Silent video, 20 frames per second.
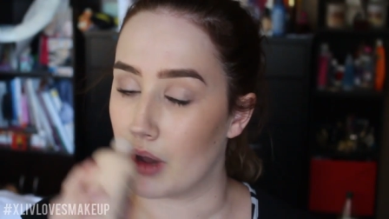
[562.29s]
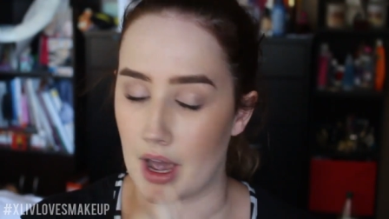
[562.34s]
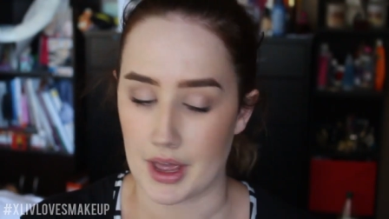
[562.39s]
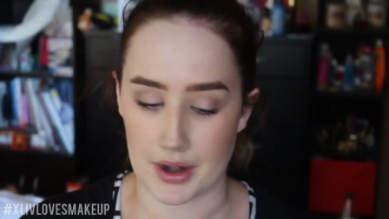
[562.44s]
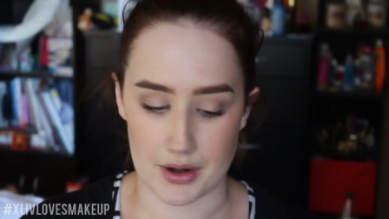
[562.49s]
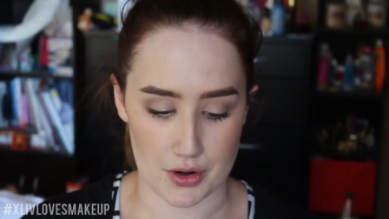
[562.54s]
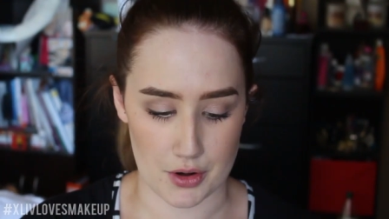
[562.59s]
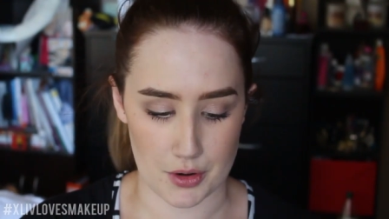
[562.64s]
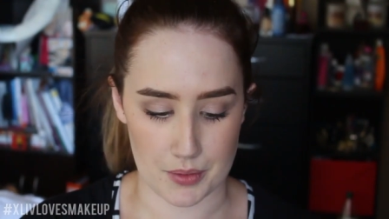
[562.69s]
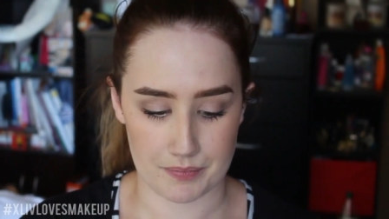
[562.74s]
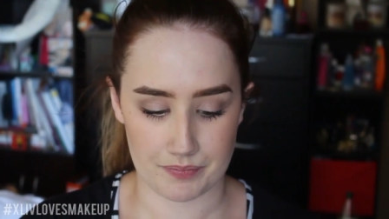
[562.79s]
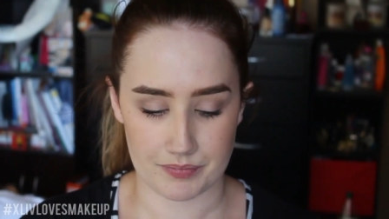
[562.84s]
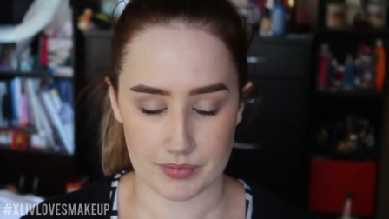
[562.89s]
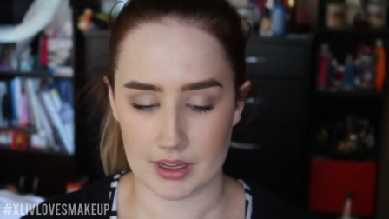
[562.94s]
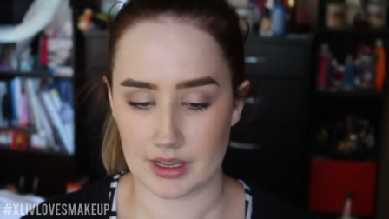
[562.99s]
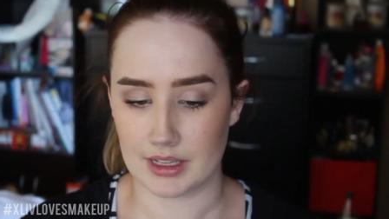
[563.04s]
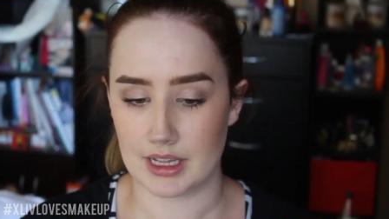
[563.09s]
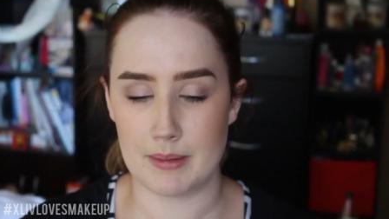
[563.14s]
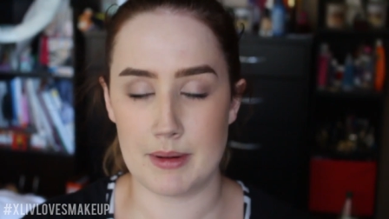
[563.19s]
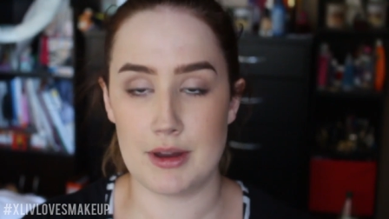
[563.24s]
I don't know.
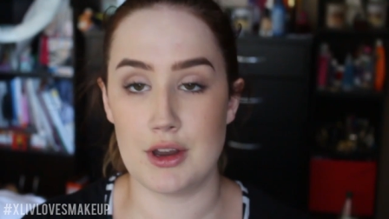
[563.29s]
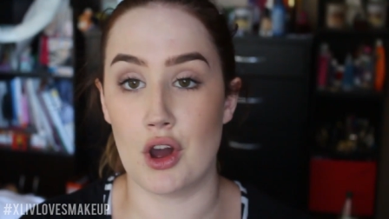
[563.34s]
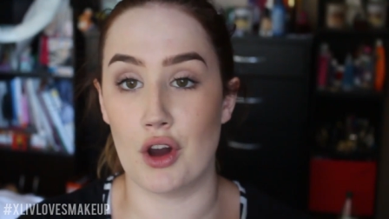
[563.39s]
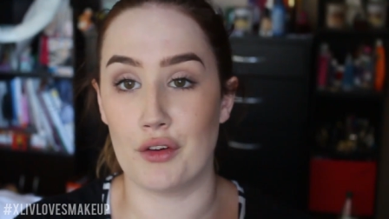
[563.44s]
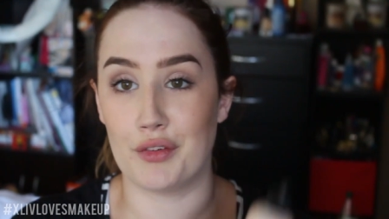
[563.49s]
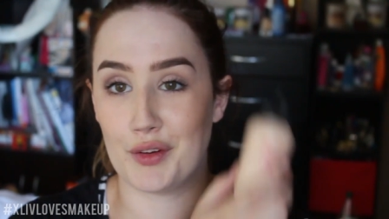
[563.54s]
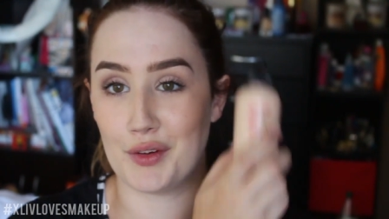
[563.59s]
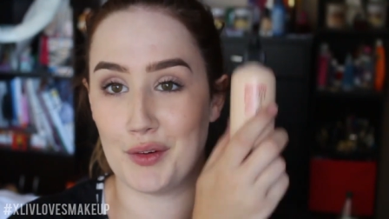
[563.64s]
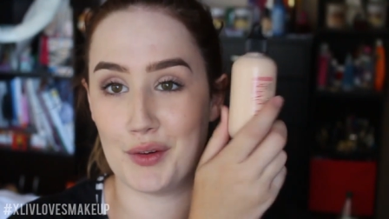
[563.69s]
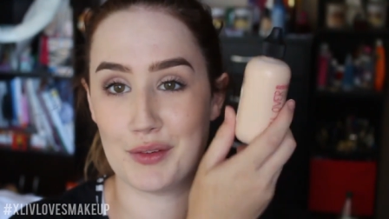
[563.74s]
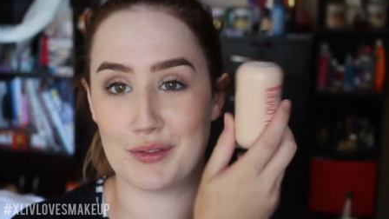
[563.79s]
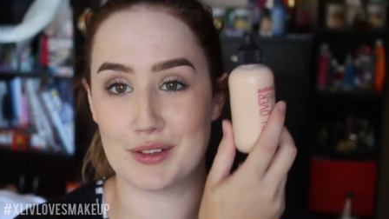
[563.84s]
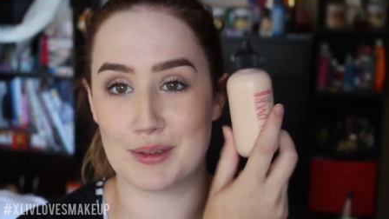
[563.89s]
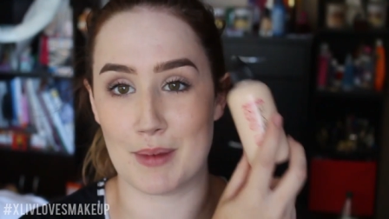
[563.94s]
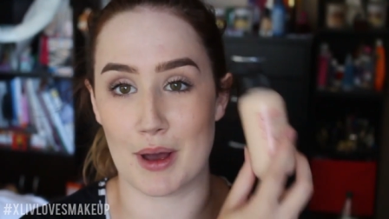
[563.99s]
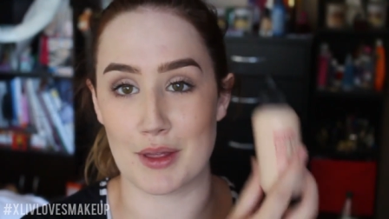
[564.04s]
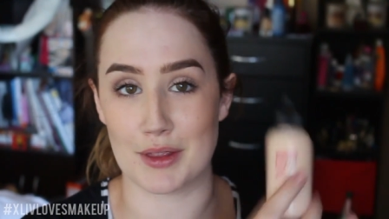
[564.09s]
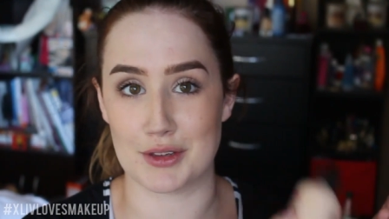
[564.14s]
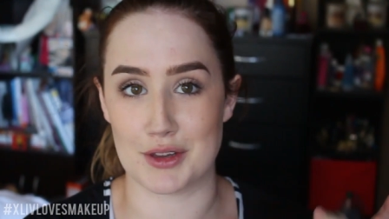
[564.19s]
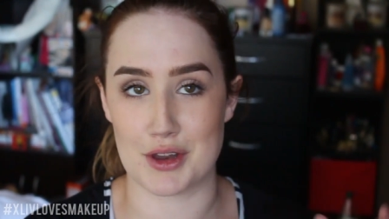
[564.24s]
Let me know if you've
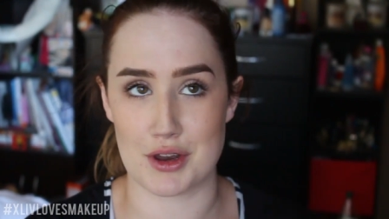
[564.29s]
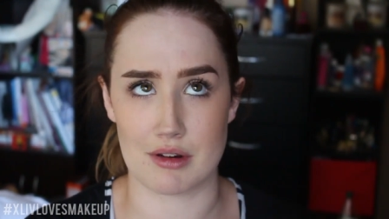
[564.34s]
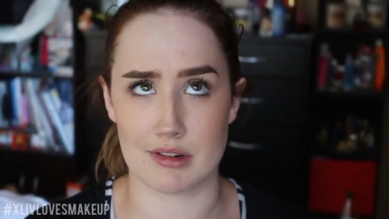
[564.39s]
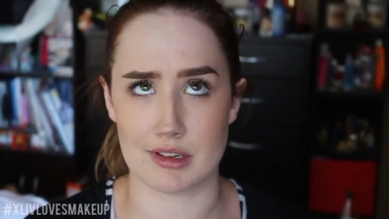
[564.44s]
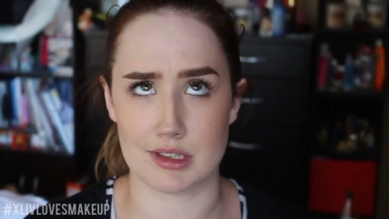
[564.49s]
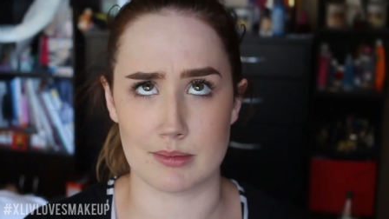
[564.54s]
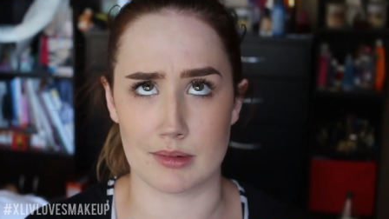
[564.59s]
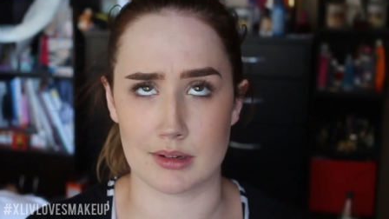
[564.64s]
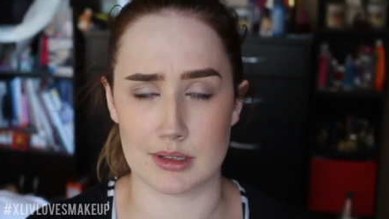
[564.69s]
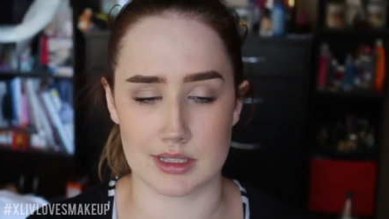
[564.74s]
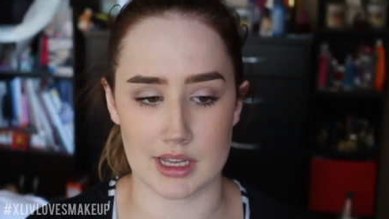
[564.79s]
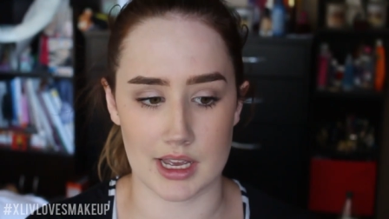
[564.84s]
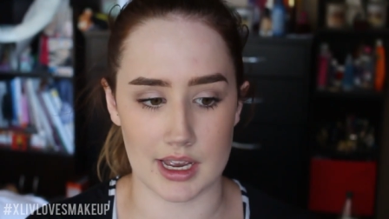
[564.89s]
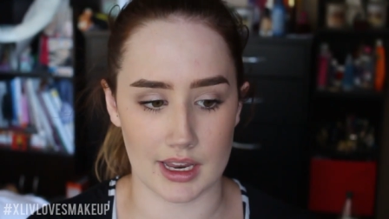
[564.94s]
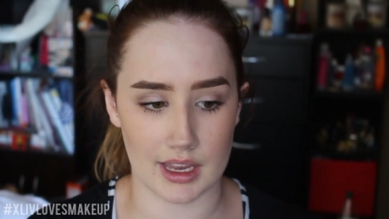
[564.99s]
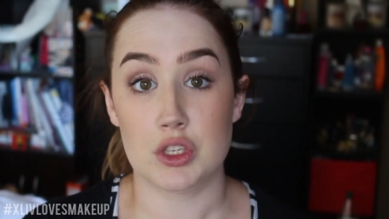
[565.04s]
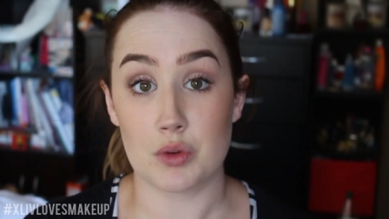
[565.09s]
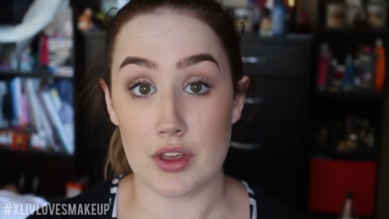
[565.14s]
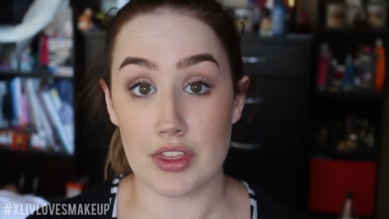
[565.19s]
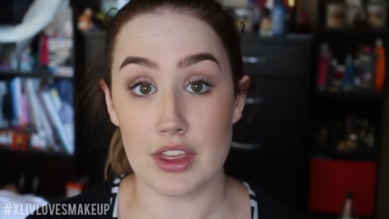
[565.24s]
smelled this and you know what it smells
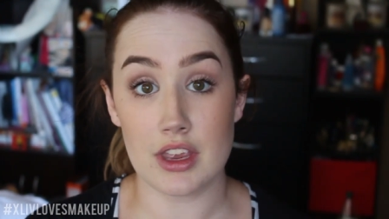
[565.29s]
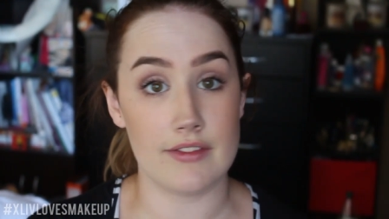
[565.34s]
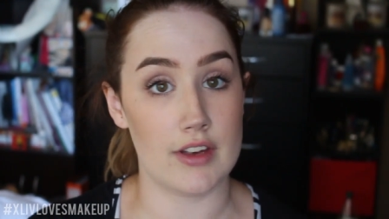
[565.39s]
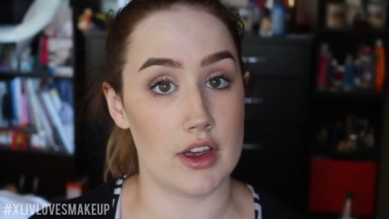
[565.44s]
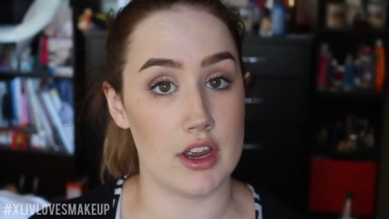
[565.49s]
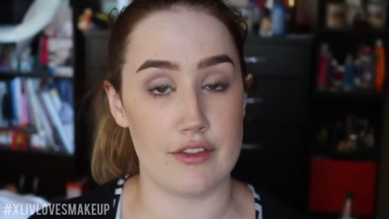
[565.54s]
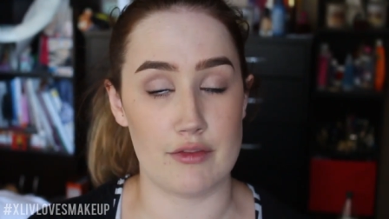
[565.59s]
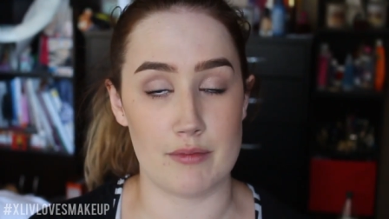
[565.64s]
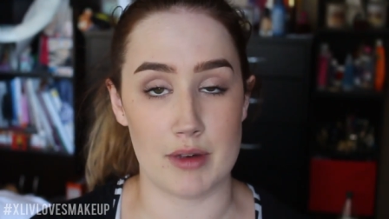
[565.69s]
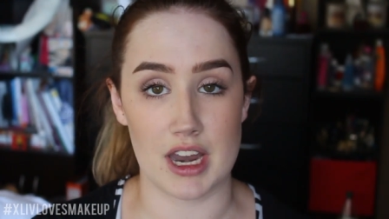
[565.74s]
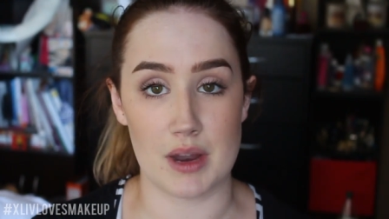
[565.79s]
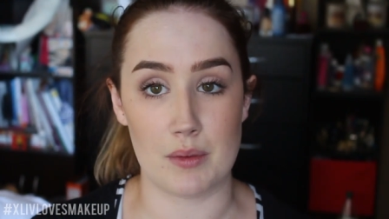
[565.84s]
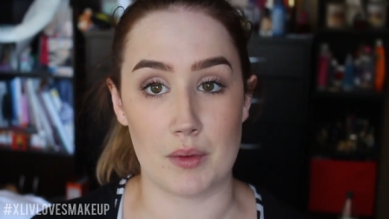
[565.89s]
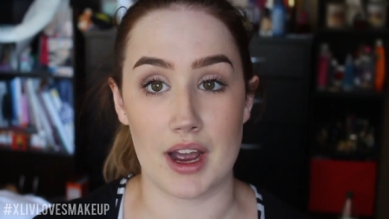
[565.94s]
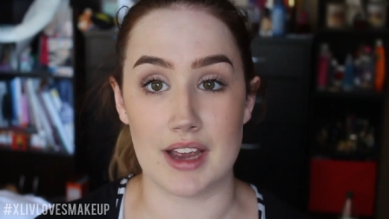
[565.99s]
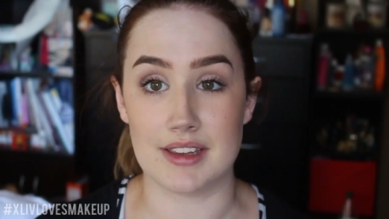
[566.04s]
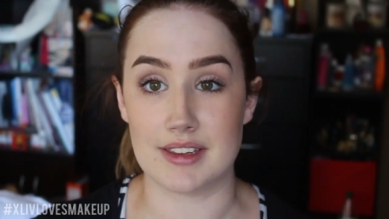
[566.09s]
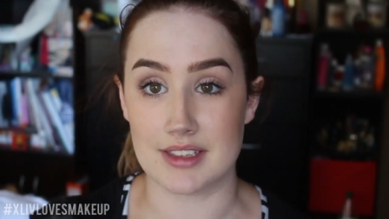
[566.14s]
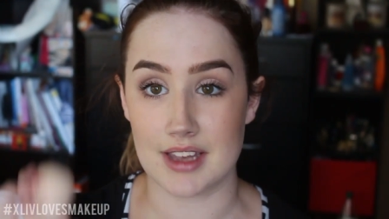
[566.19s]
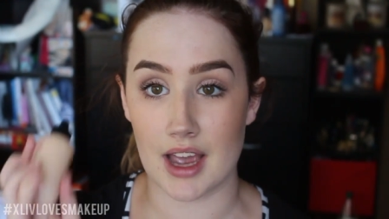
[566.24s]
like. So I think value for money
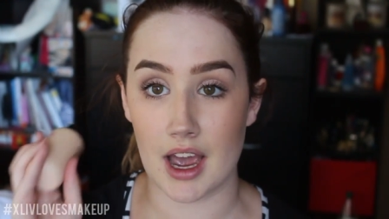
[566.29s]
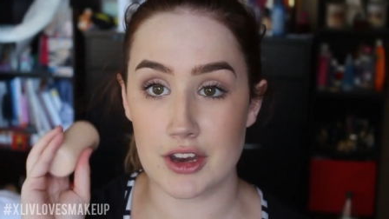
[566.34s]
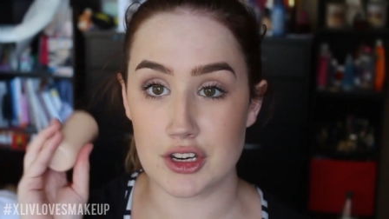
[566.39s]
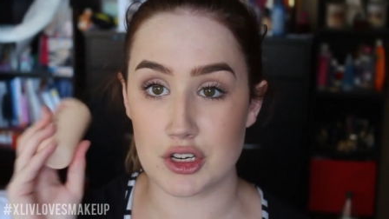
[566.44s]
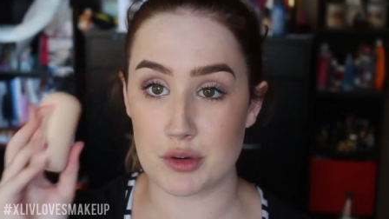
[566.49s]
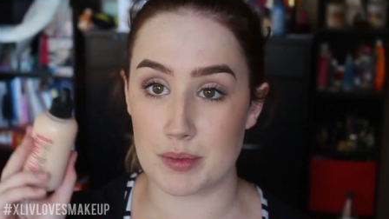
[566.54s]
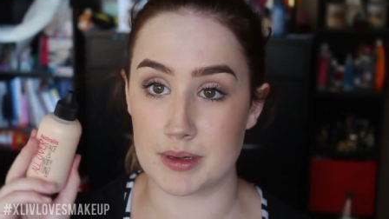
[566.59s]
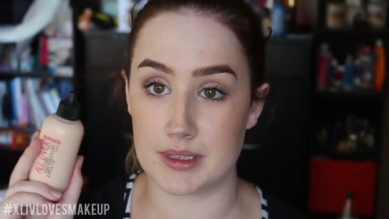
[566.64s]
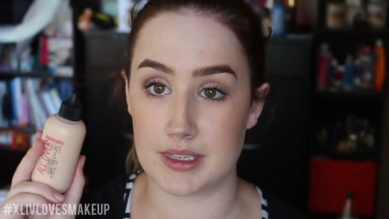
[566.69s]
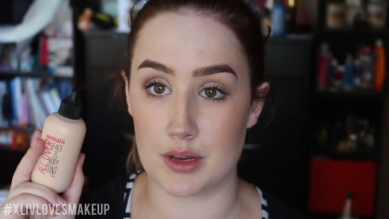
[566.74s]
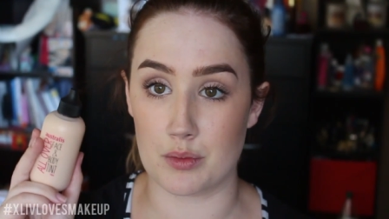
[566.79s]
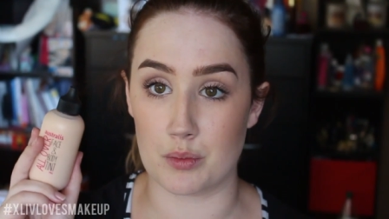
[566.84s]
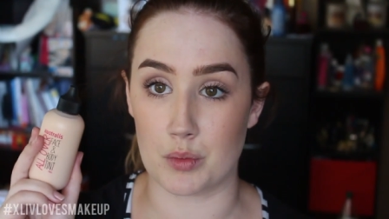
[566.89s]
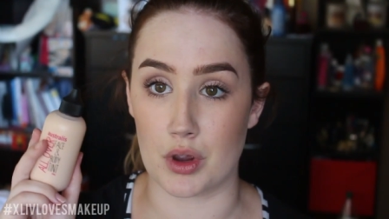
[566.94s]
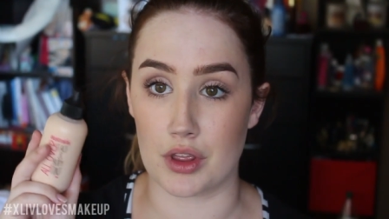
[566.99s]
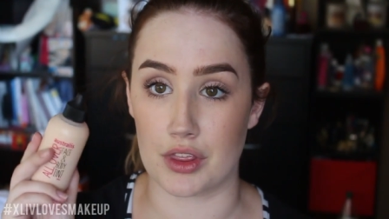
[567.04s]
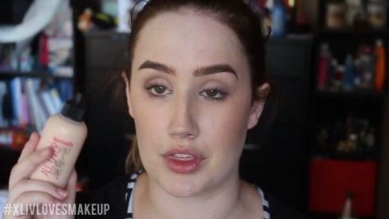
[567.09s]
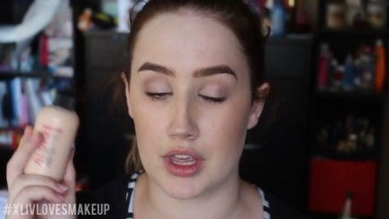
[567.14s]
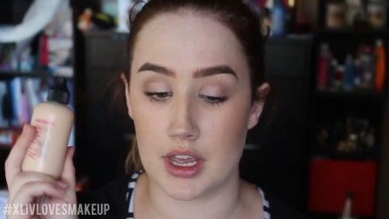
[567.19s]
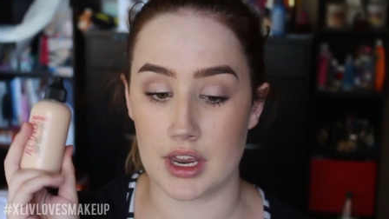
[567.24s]
wise, it's 100%
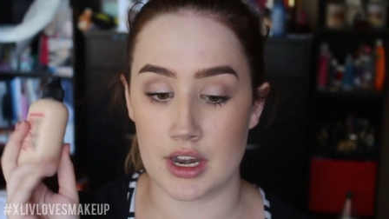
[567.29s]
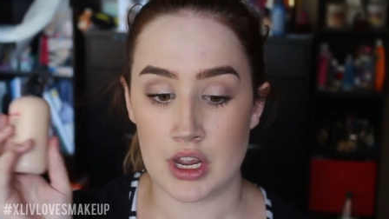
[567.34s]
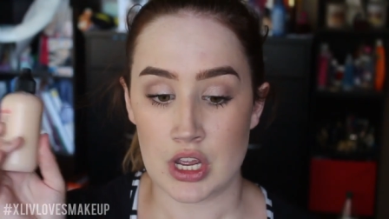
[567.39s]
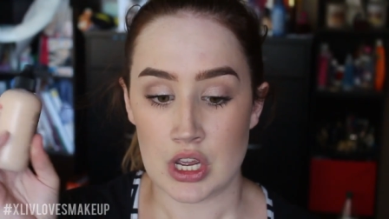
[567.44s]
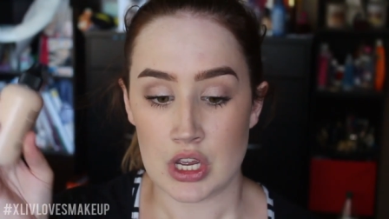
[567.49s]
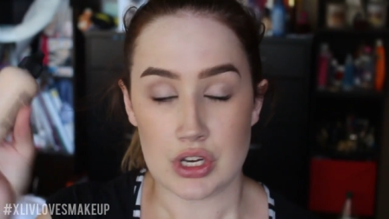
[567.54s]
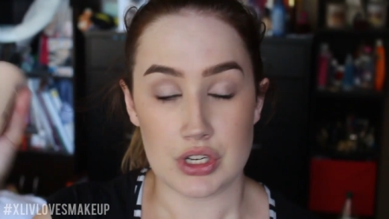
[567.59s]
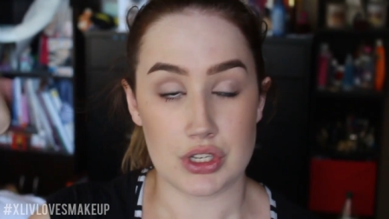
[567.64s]
worth it.